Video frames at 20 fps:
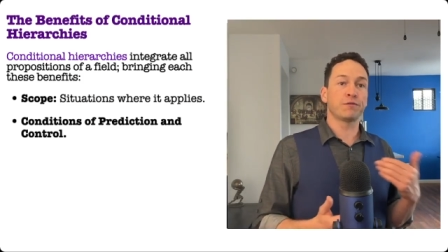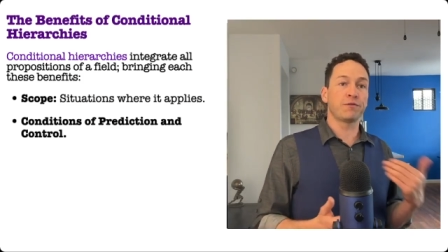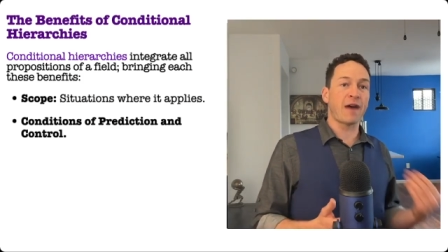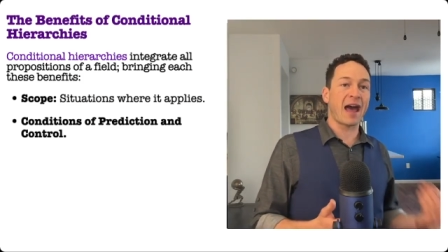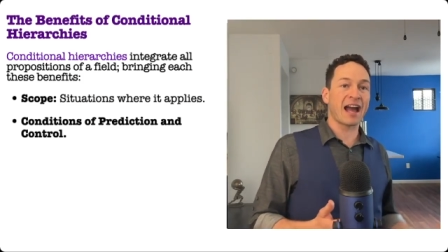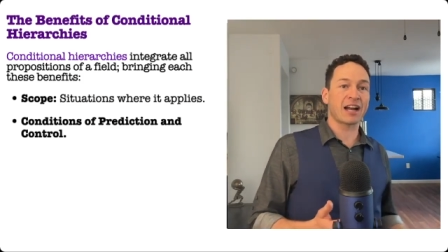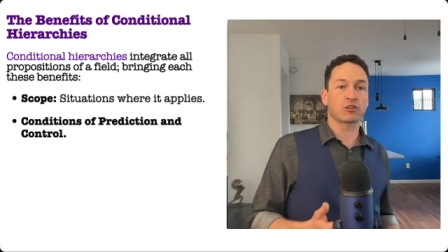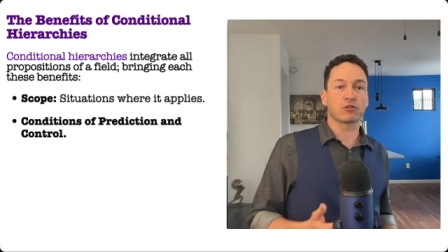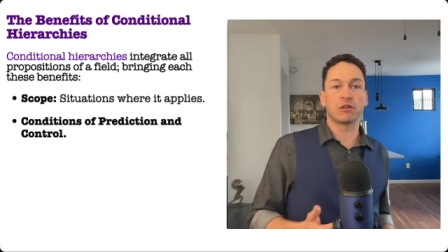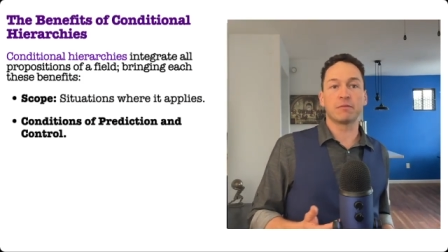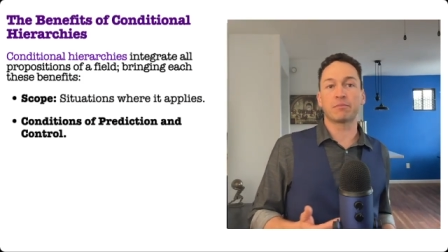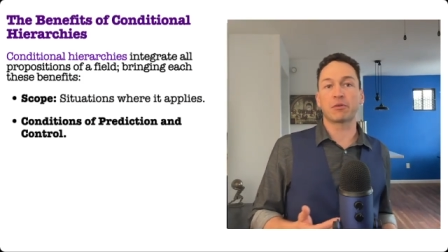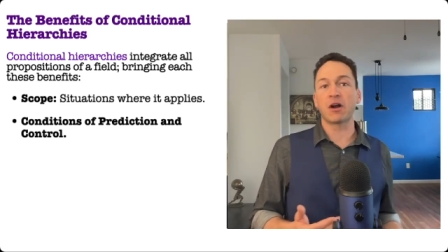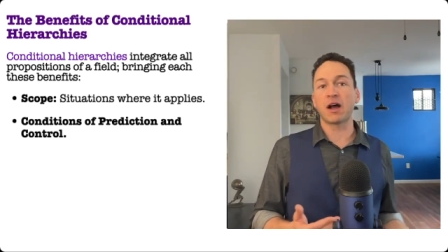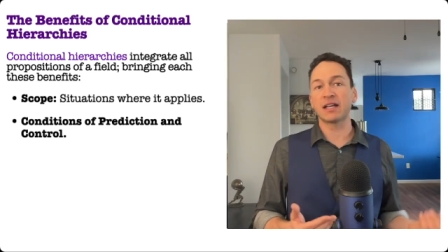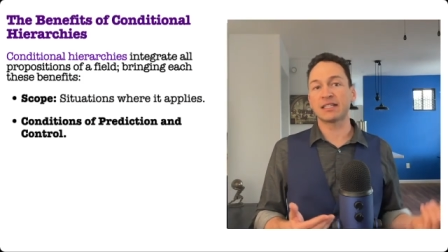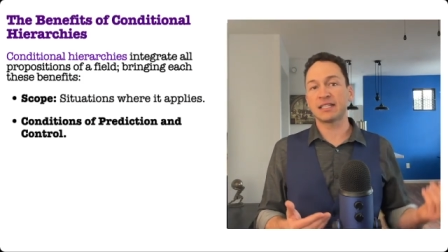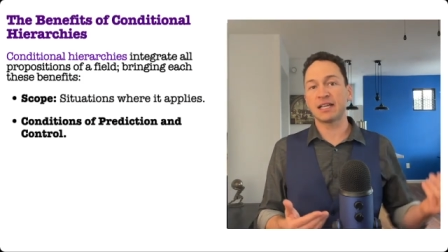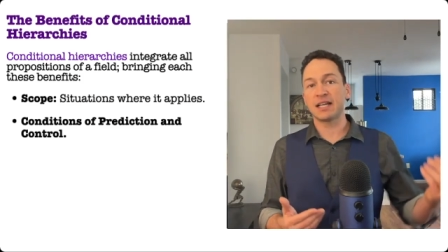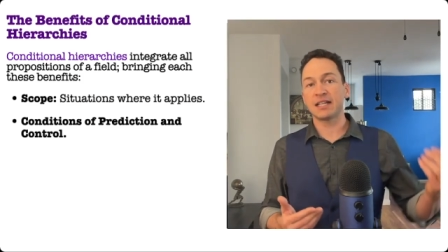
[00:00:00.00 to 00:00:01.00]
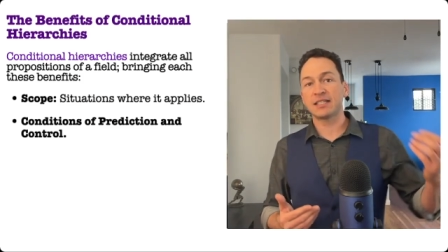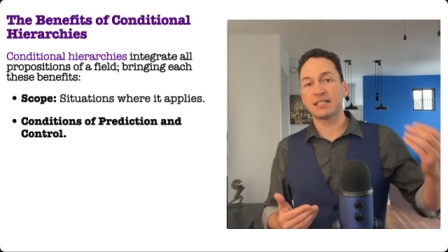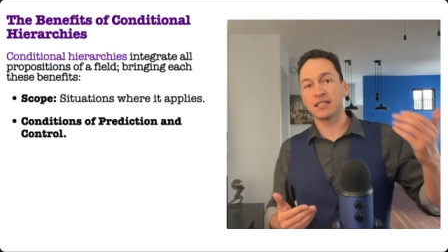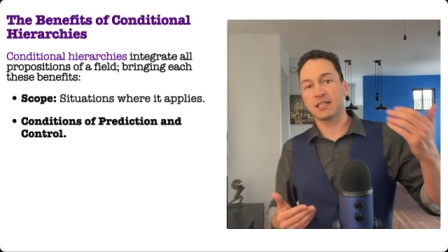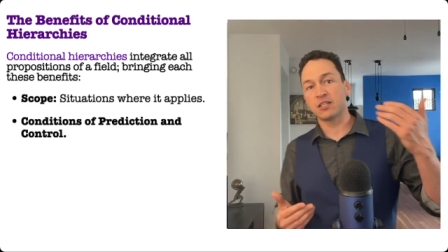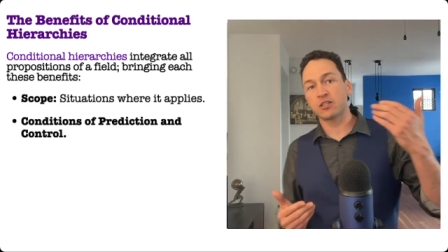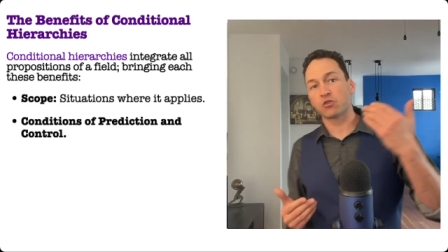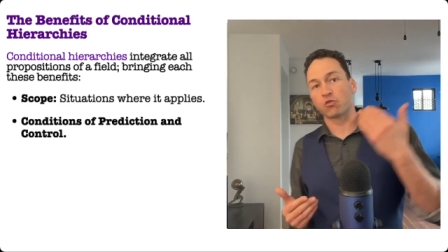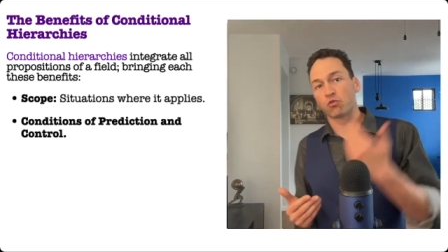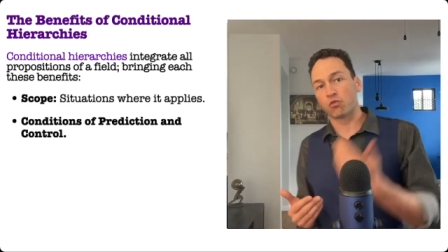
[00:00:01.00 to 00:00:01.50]
factory
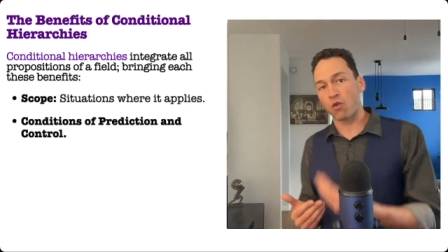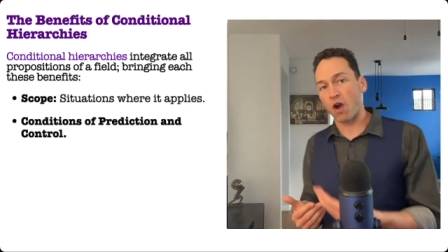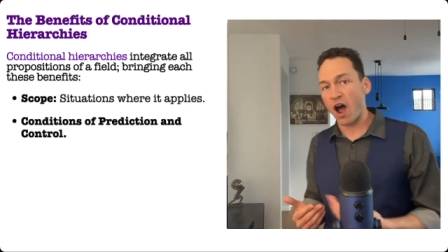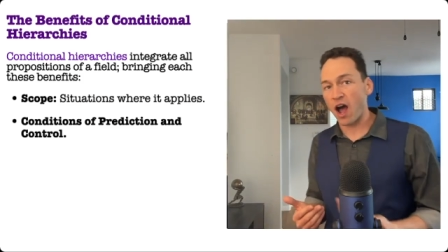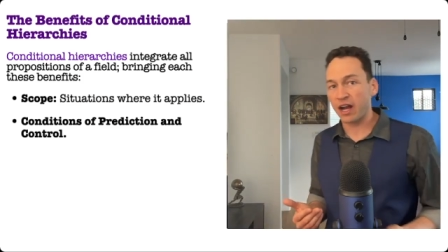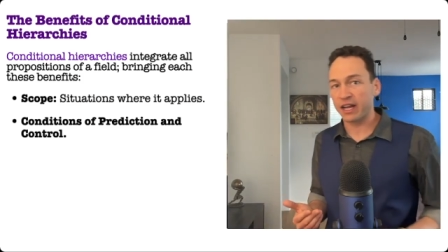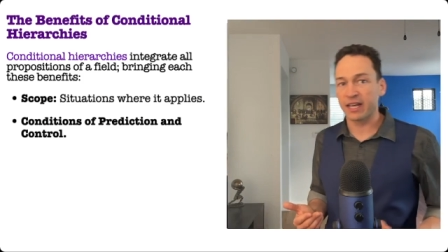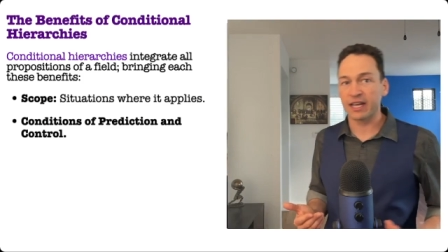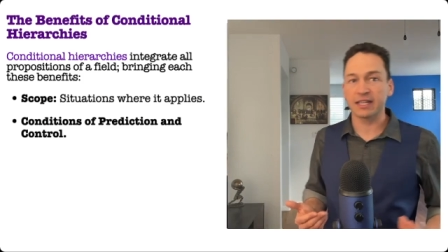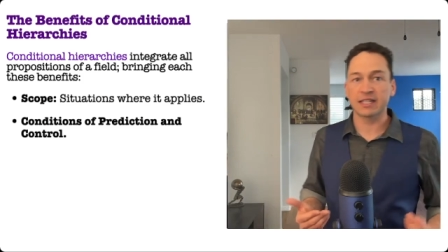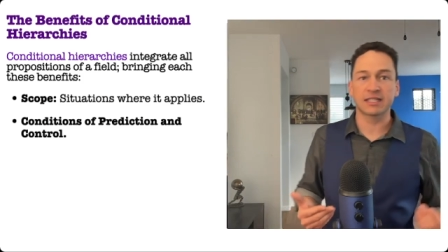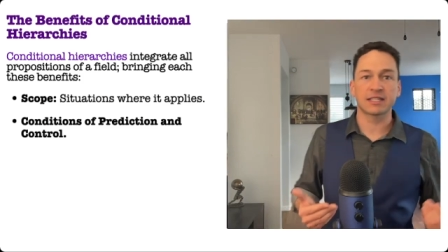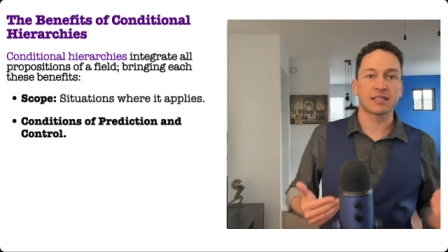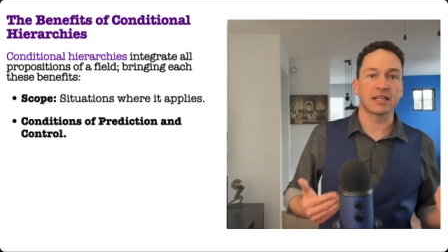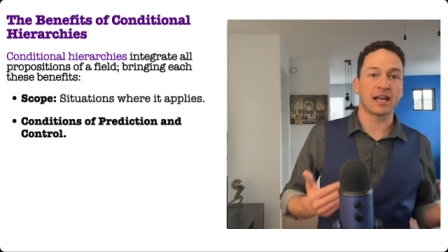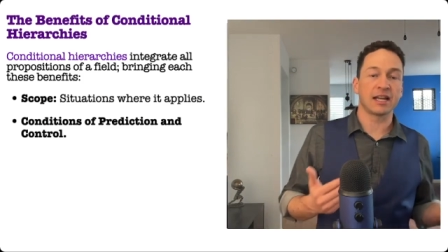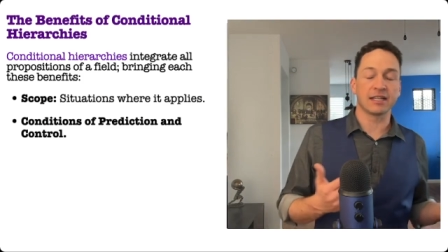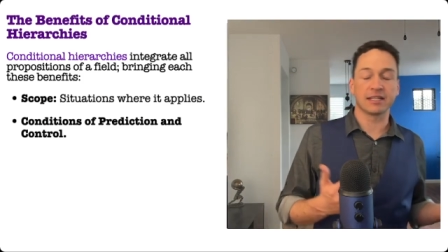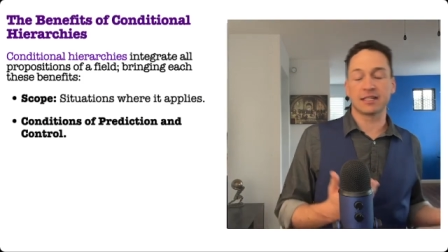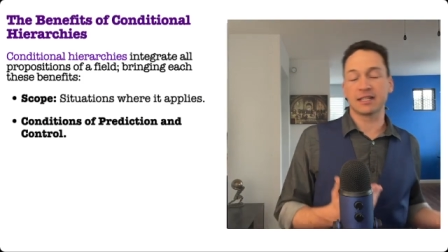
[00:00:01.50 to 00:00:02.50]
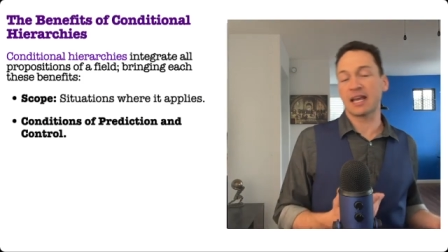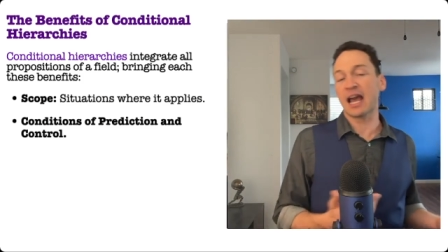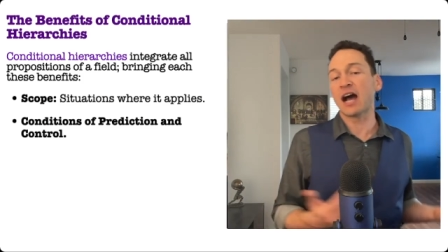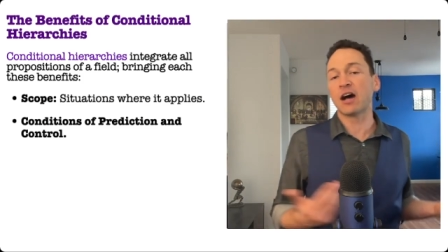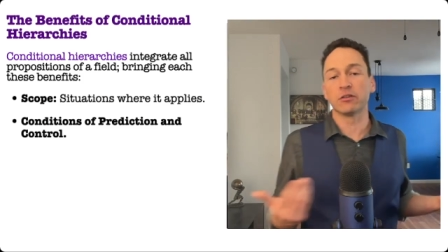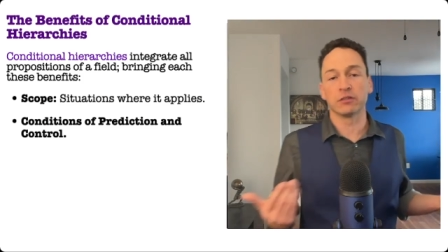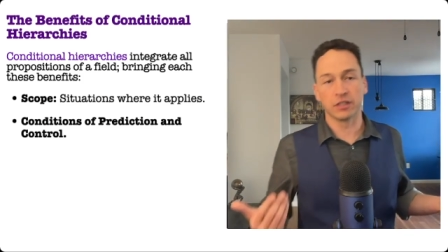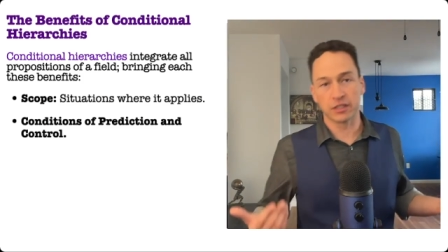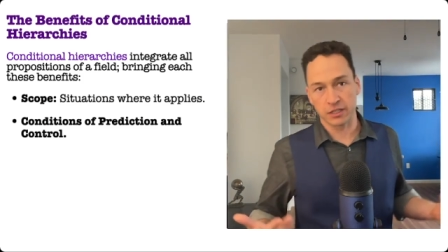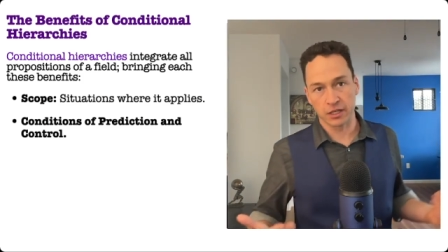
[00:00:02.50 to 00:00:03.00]
processes, rockets, and
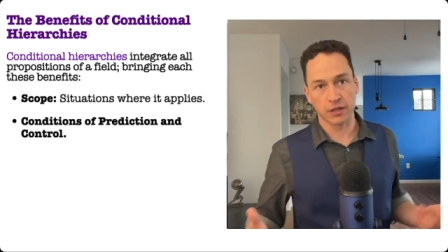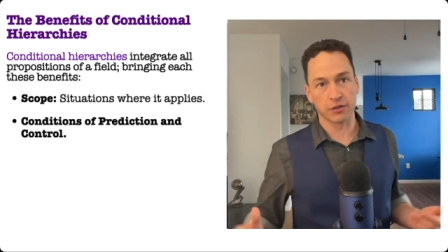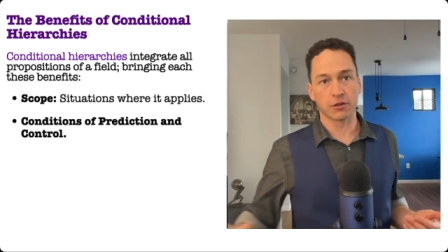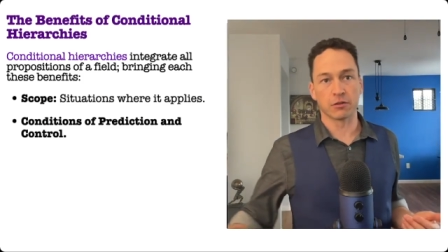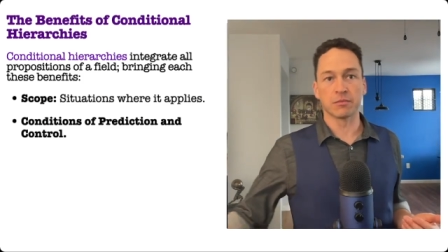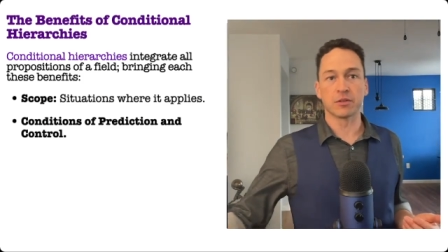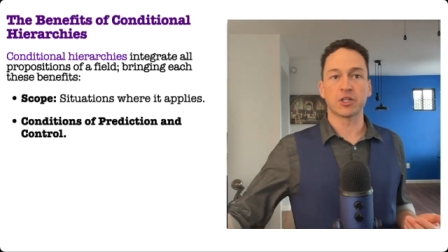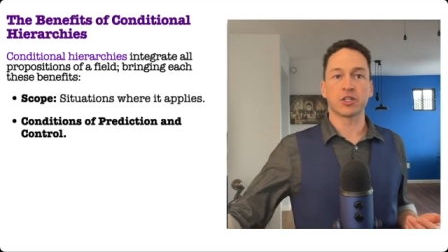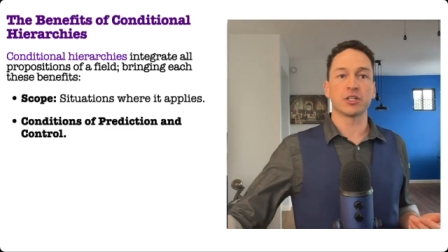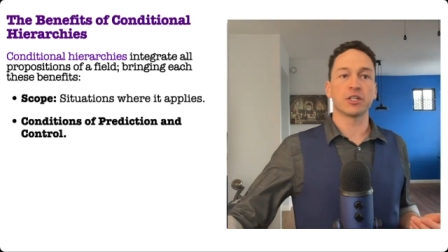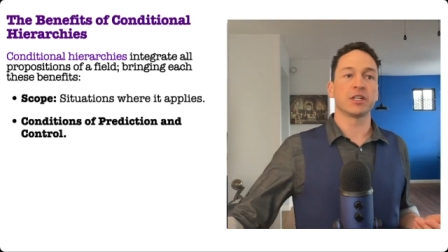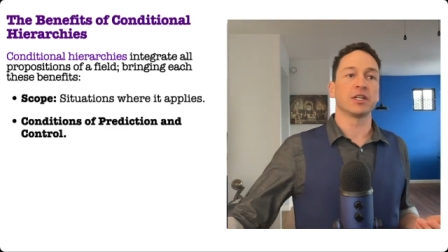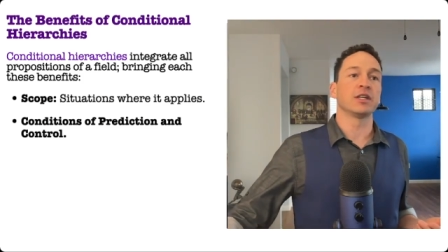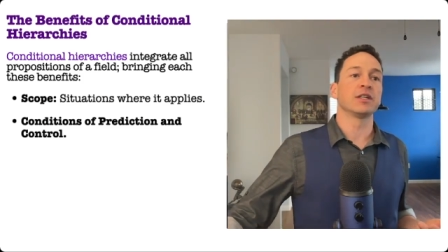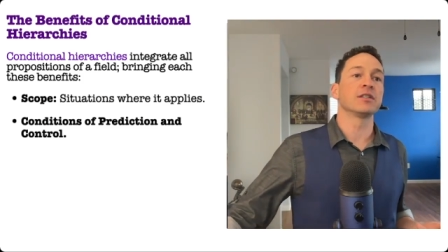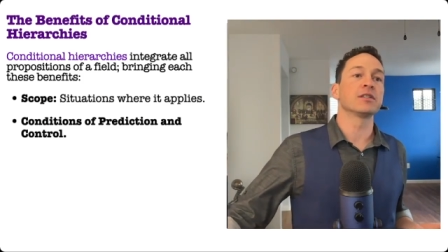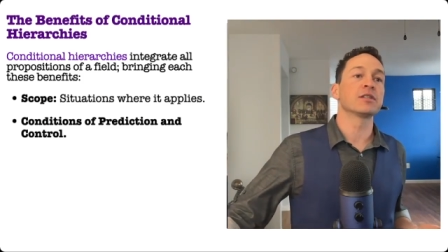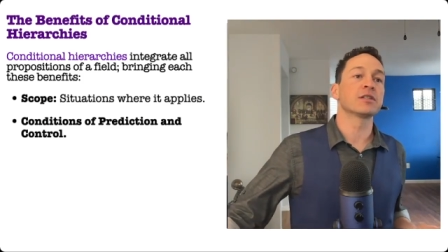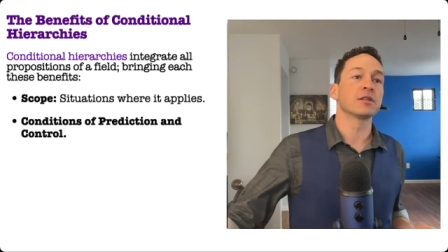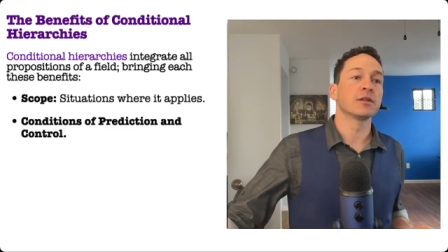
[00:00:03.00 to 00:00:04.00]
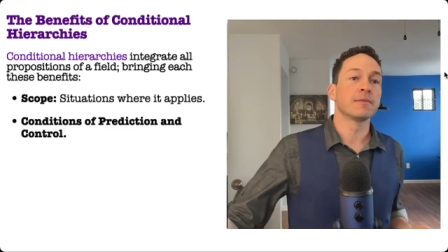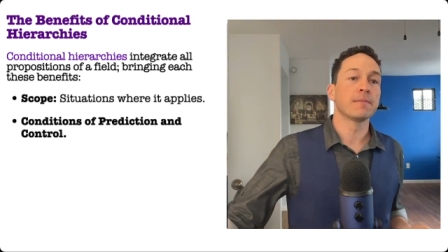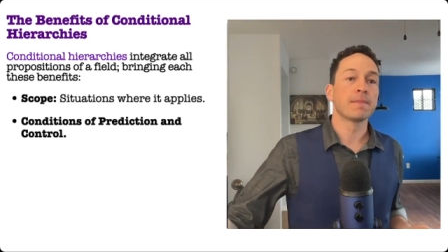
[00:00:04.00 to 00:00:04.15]
countless other machines.